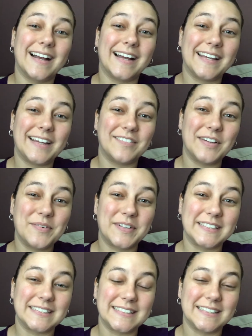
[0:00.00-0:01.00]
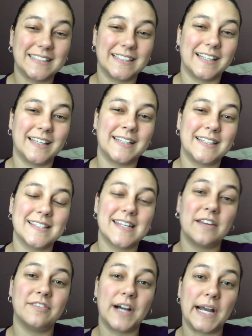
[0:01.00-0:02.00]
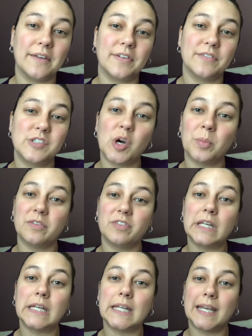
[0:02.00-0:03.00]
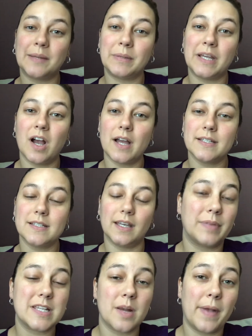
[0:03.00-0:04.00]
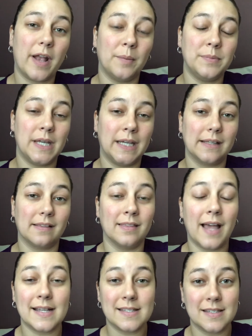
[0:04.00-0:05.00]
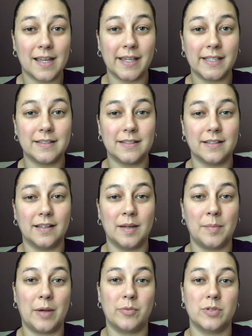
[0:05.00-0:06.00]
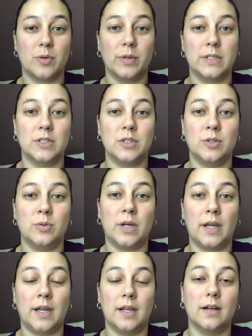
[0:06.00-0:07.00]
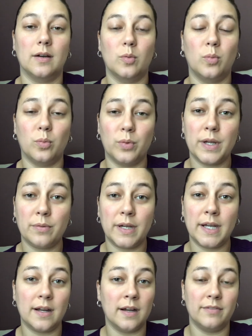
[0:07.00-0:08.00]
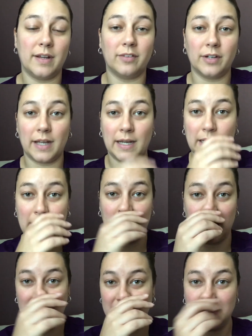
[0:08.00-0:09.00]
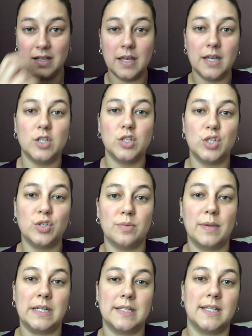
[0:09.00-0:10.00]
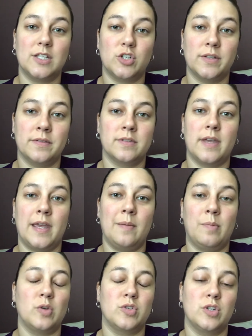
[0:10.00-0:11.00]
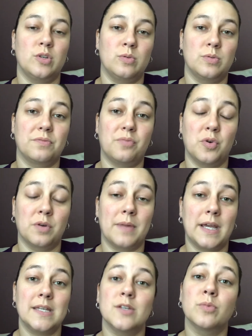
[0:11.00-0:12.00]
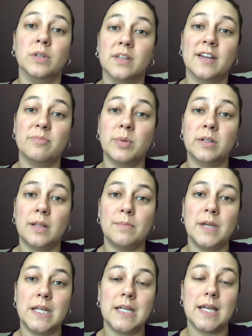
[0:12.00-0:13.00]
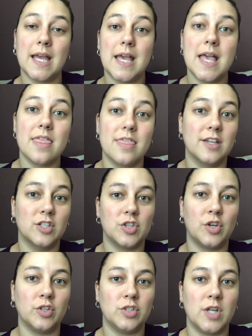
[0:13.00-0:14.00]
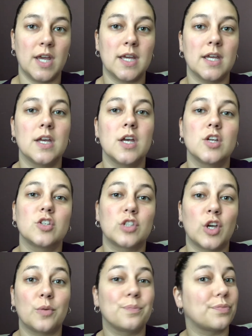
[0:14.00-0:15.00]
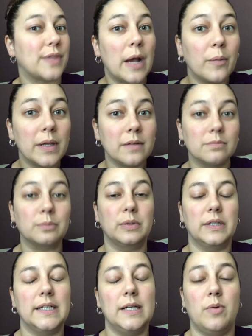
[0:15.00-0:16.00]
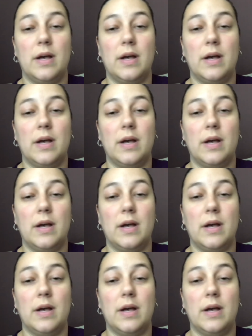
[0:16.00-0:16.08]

Hi everyone, it is day 5 of Tome Infinity and Beyond. Based on my update last night, I was going to do a reread of Nevernight and do some annotations and post-it notes for my In Real Life book club meeting this Thursday, so that went pretty